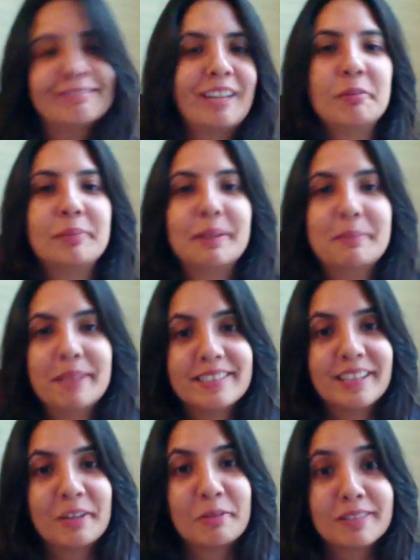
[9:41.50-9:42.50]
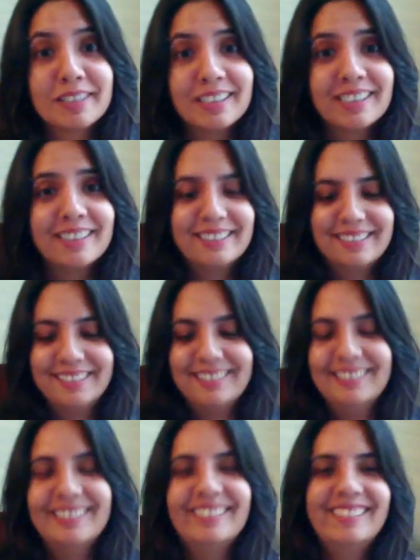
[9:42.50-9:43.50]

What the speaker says: that would be amazing, wouldn't it?